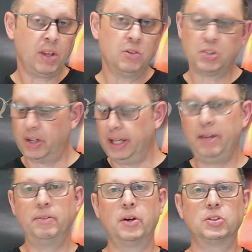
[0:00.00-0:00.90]
So
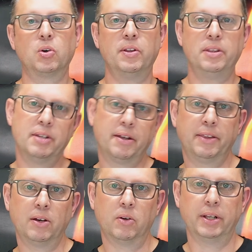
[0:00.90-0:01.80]
even though it's got
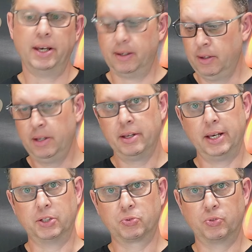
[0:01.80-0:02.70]
nothing on it,
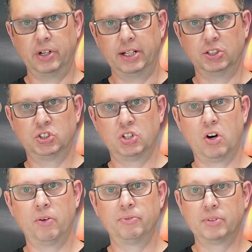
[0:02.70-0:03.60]
it's really
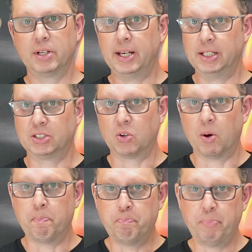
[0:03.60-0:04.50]
soft. It's
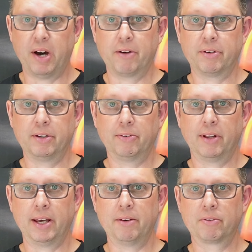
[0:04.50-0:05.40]
got a buttery
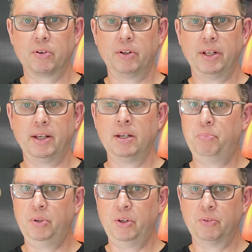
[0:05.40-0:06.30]
flavour on it,
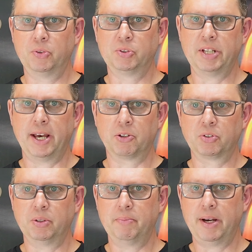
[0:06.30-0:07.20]
beautiful
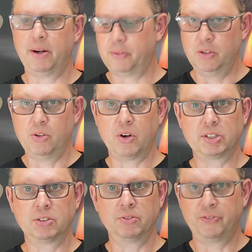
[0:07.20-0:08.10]
texture in the mouth,
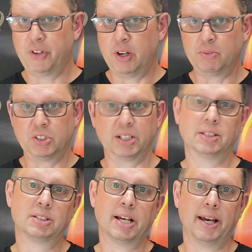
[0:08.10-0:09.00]
nice and firm, so it
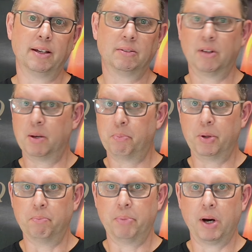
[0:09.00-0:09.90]
can take, like
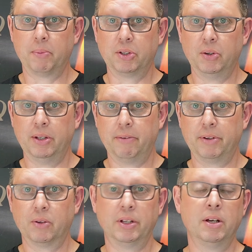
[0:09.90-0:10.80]
putting barbecue and
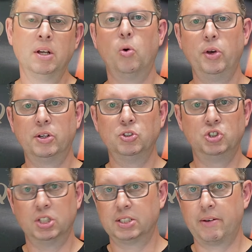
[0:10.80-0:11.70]
everything on it, or you can
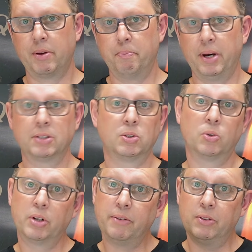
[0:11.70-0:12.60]
just have it with butter,
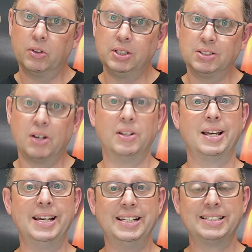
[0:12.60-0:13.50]
or even on its own.
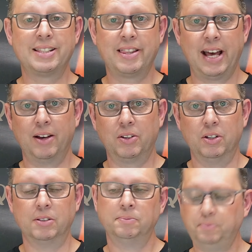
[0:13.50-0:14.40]
It is that
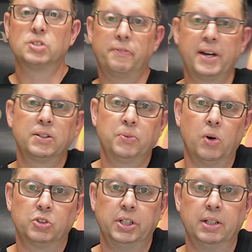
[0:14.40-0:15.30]
good. So thanks for
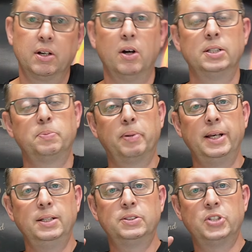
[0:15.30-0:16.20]
watching, guys.
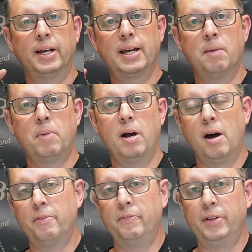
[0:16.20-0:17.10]
Please check out my
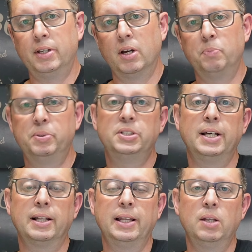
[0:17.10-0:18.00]
other video,
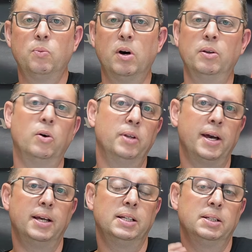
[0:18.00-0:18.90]
particularly the one on
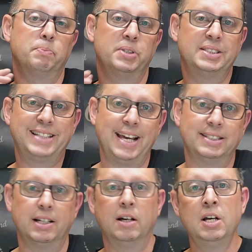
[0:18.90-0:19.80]
a
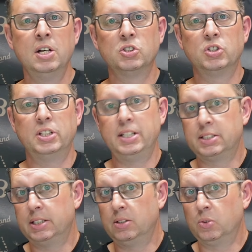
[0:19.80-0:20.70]
bruschetta. So
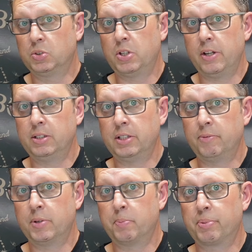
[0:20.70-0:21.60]
this is an
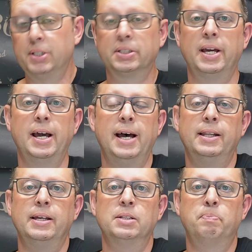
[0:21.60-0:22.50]
alternative to brisket,
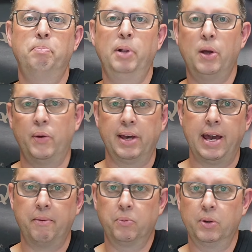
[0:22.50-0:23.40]
and it is blowing
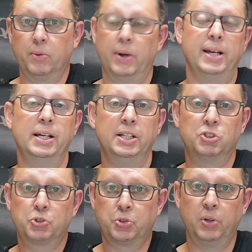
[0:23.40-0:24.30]
everyone away. It
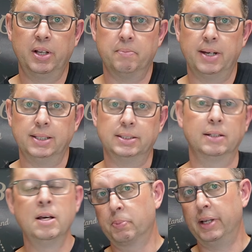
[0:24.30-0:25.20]
is truly amazing.
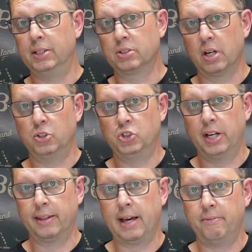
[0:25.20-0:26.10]
So please go and
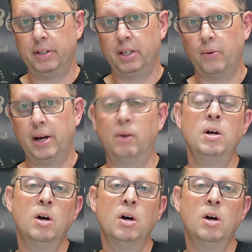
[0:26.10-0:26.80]
check that video out.